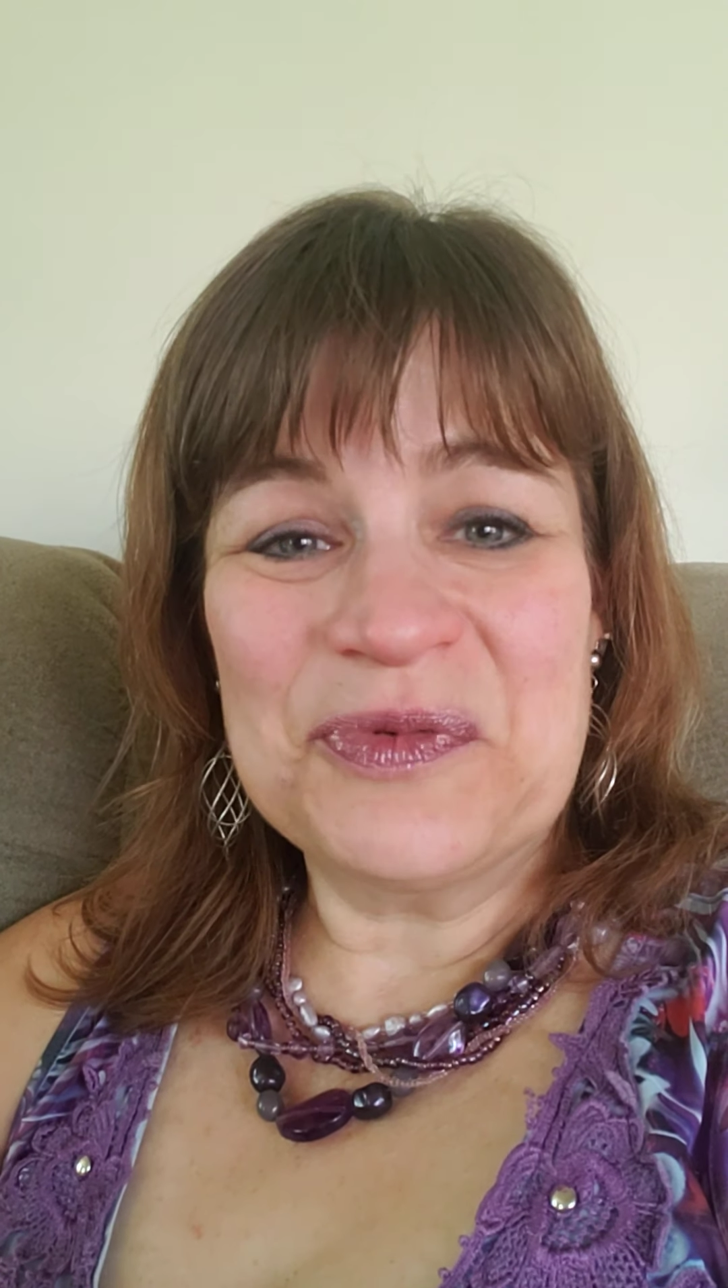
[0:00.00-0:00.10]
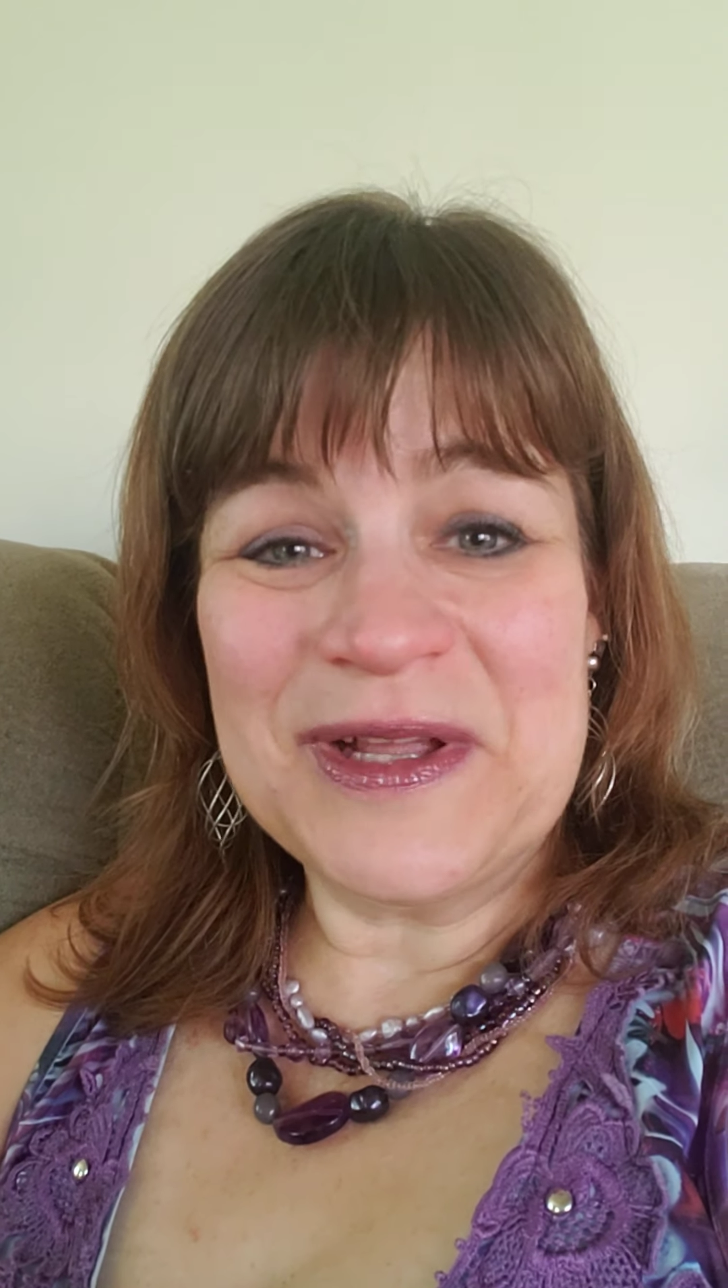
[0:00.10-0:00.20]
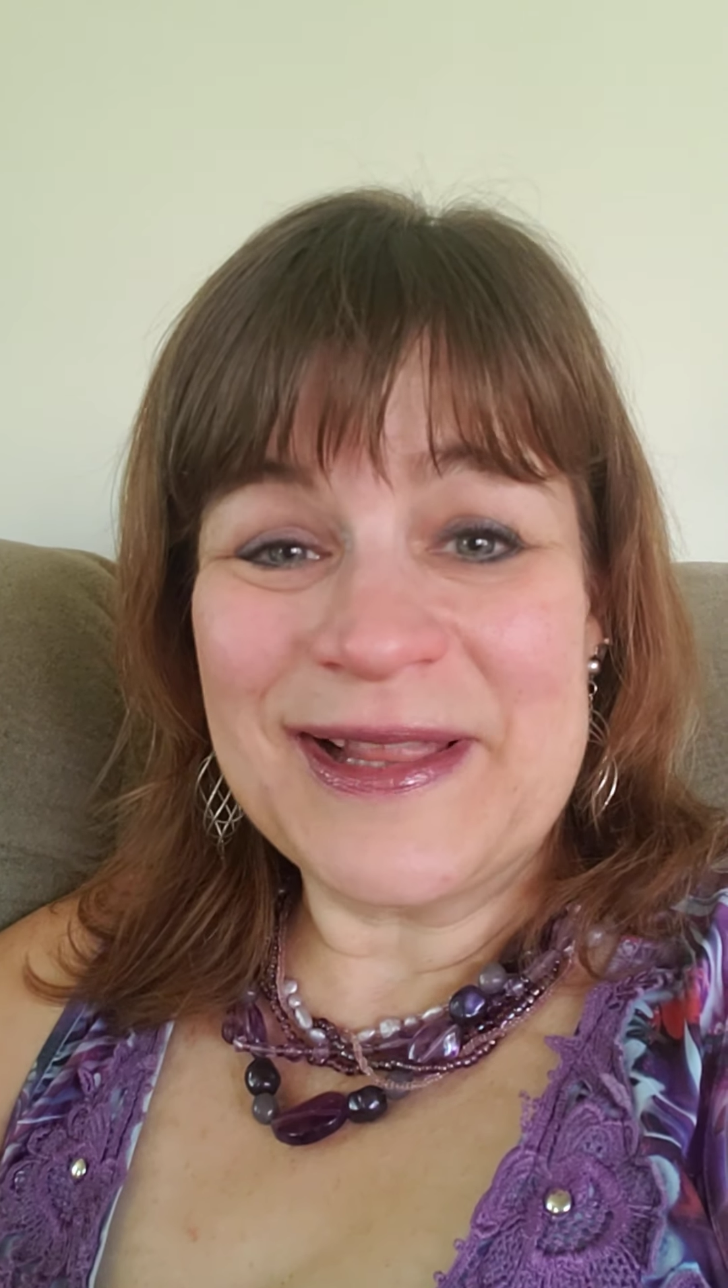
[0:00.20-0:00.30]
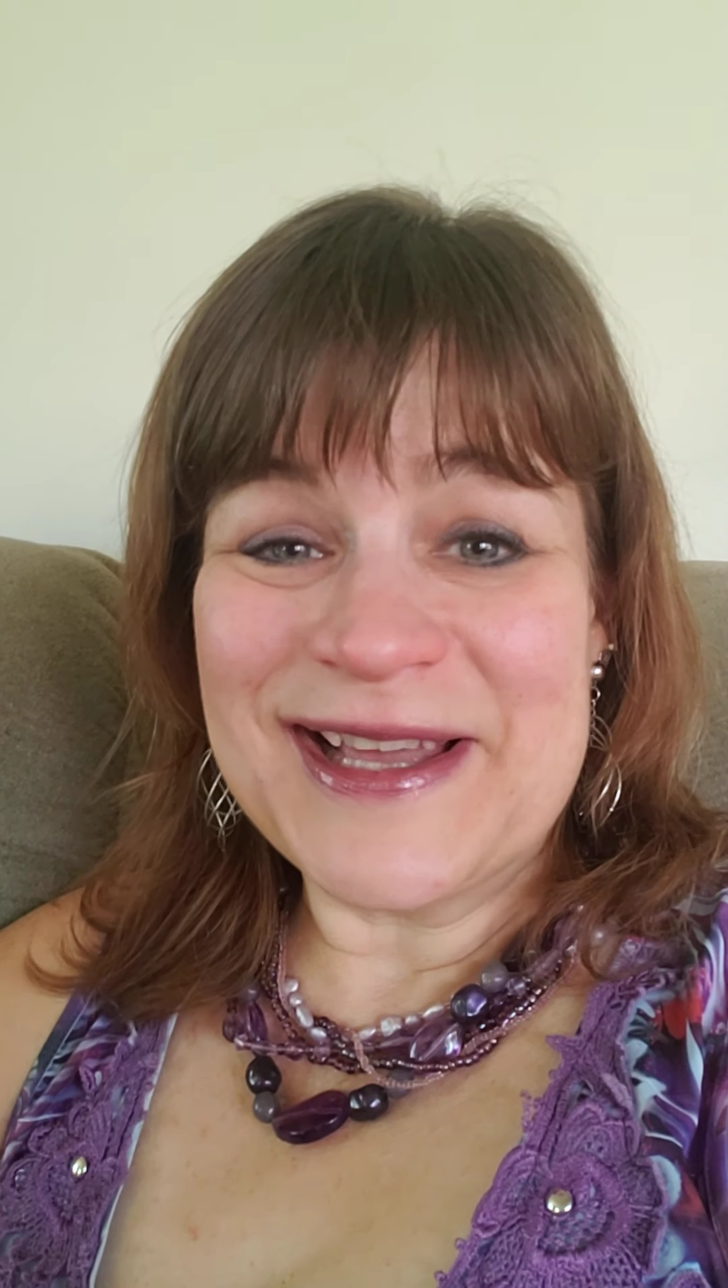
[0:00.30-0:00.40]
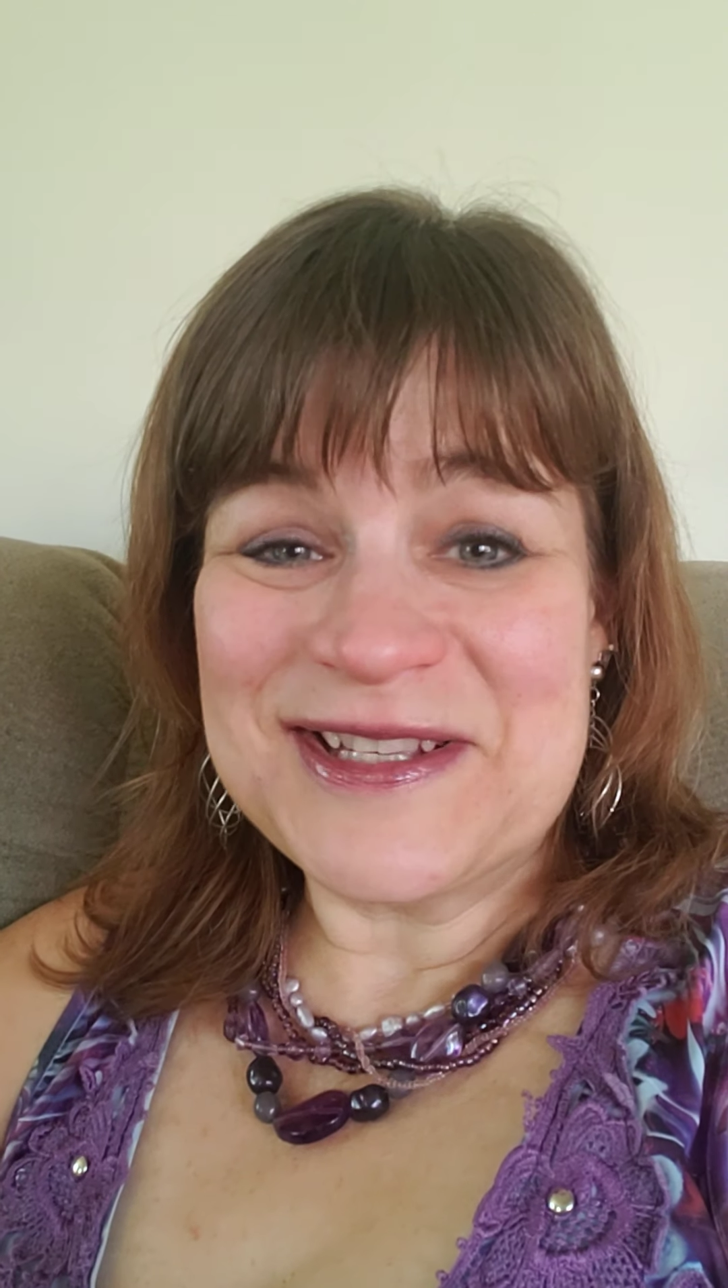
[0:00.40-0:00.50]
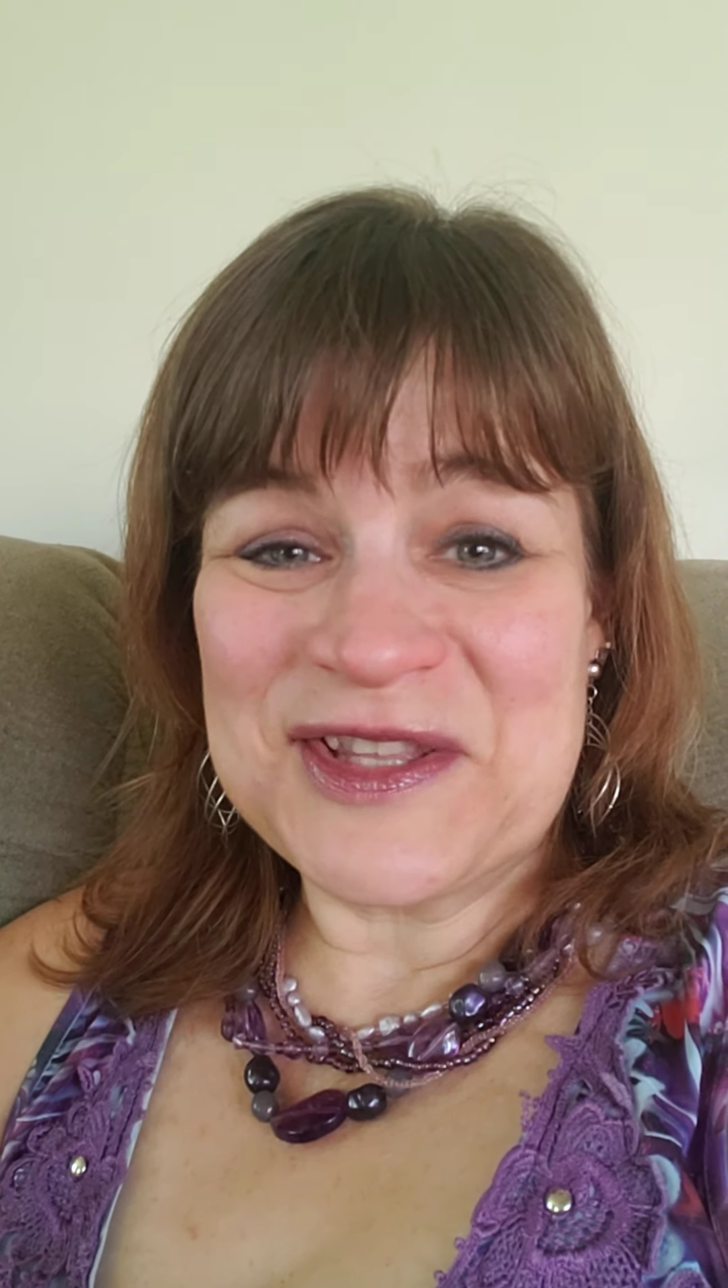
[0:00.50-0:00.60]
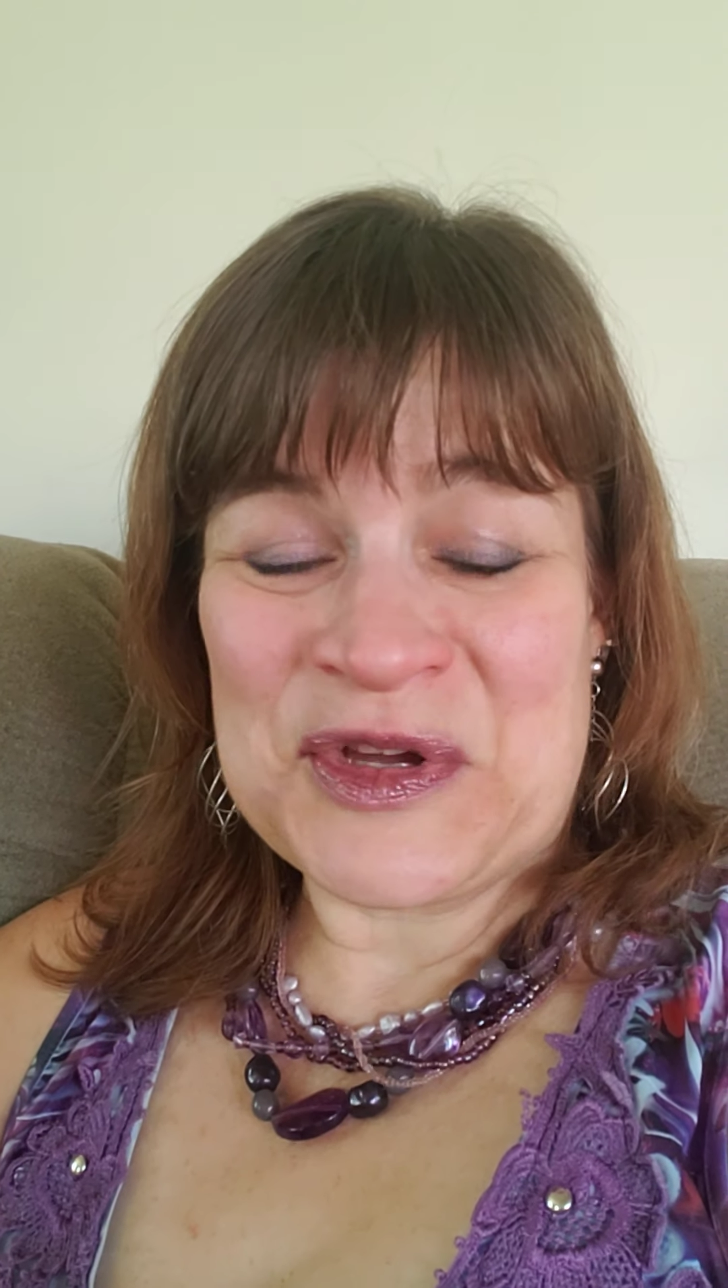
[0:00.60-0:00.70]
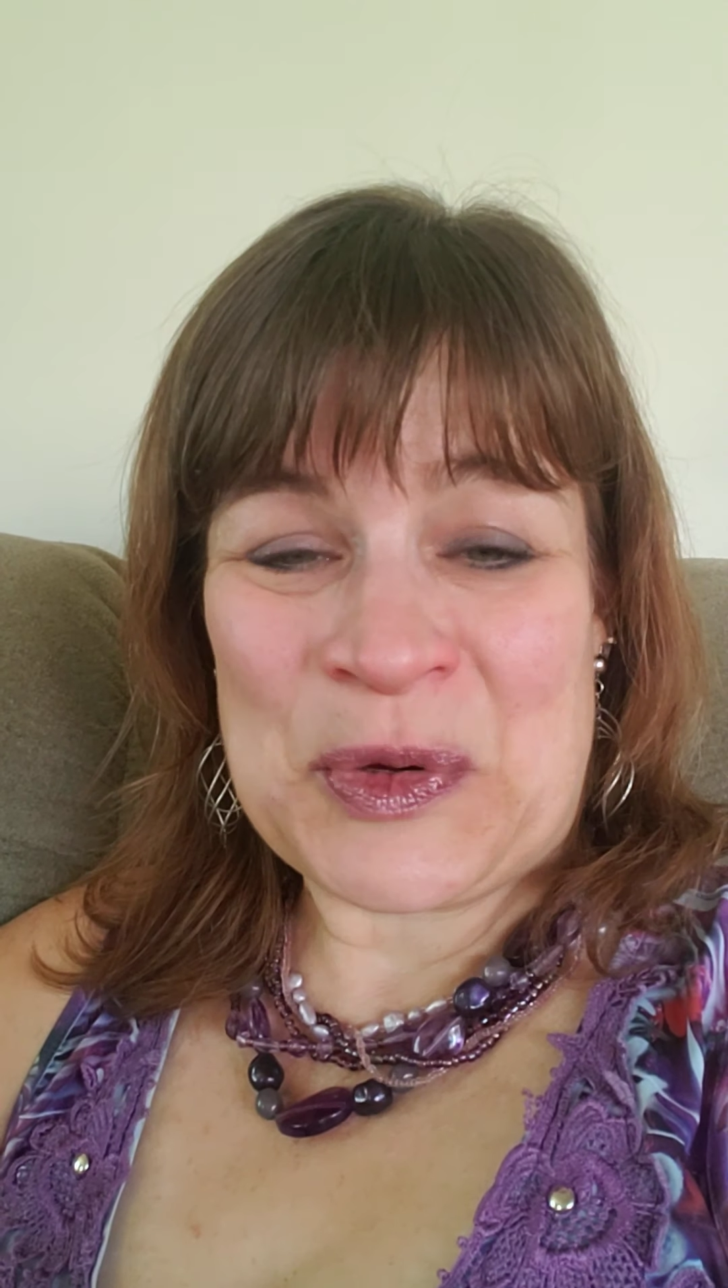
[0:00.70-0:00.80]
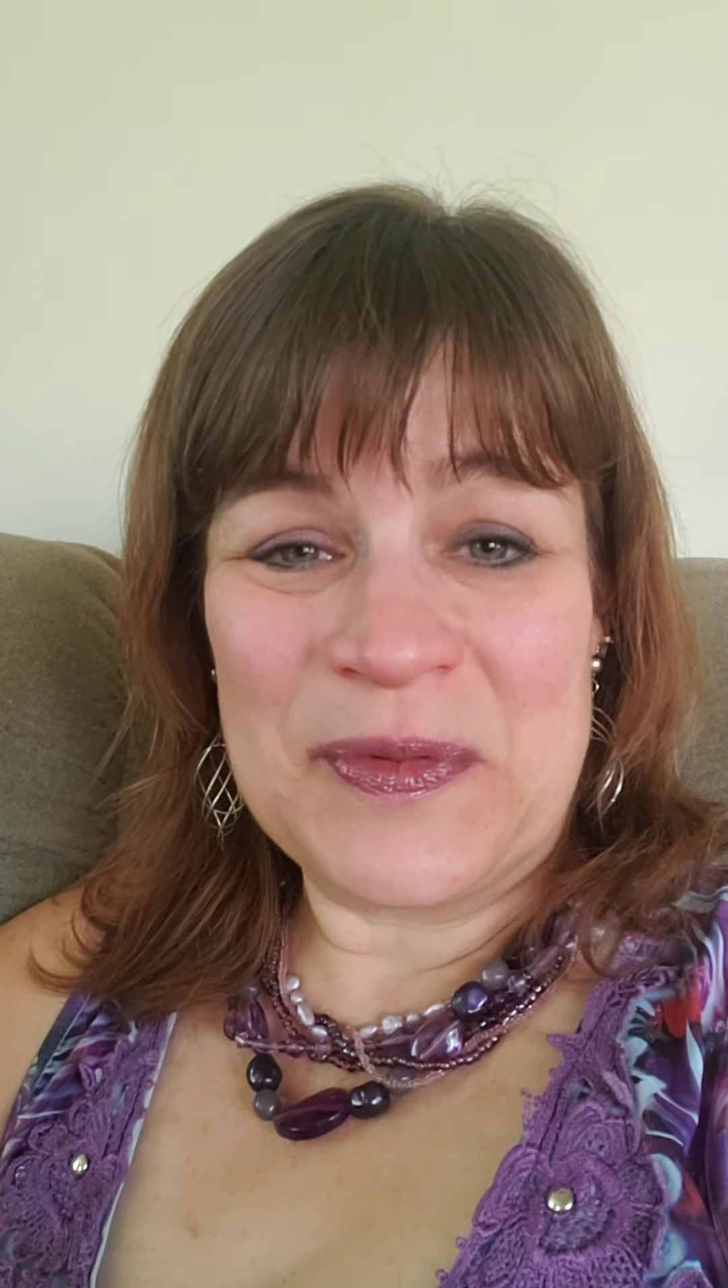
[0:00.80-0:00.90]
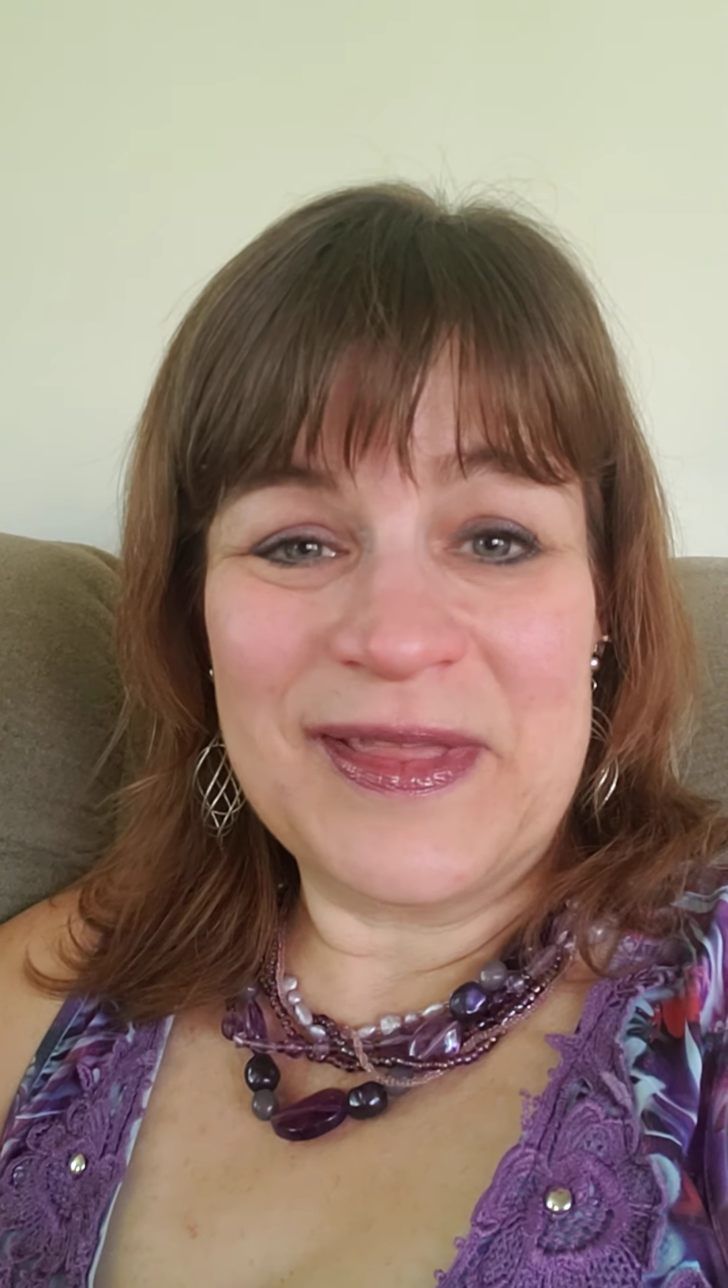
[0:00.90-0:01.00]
realize, though,